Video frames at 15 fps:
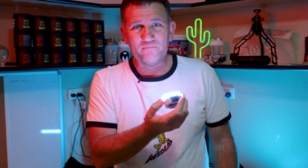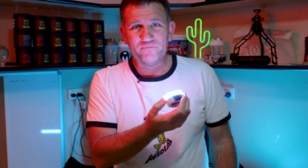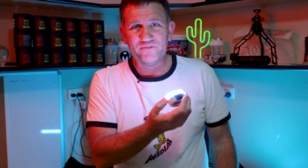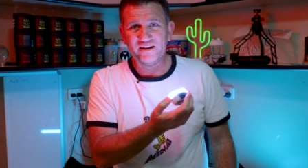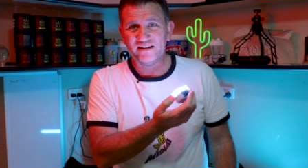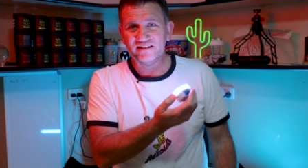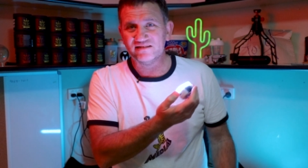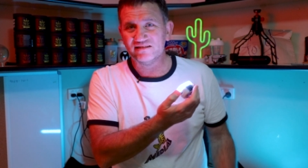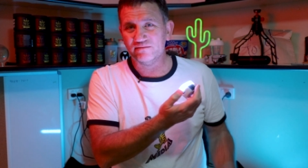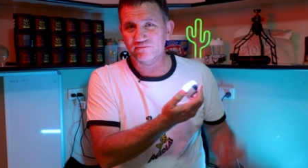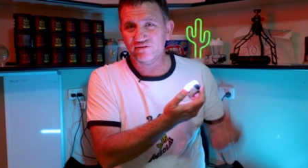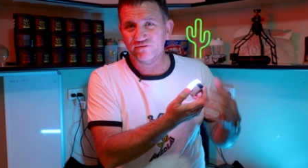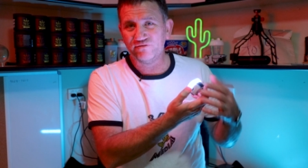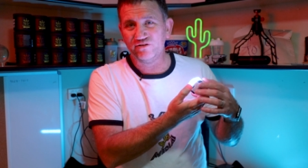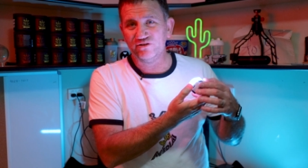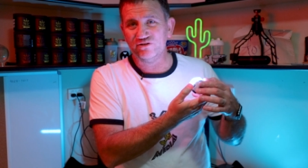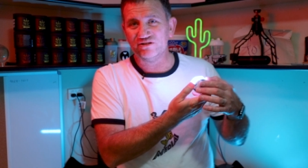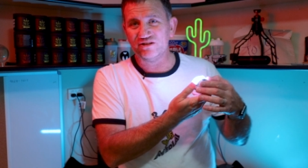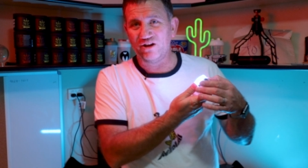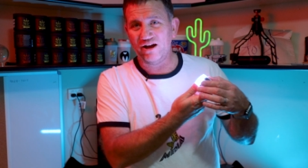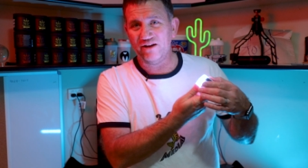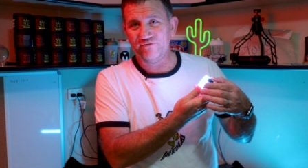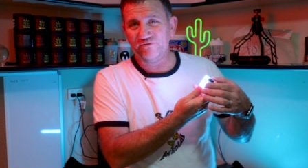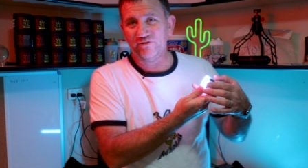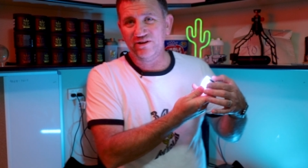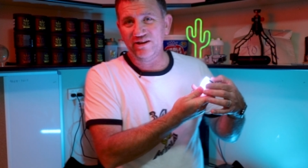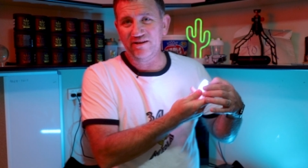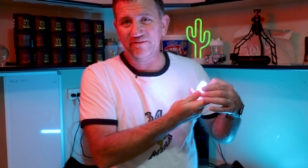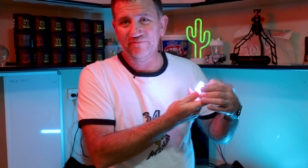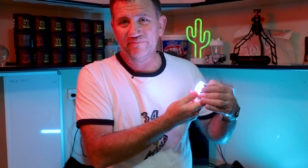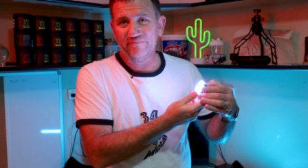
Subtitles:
there's some diffused light for you.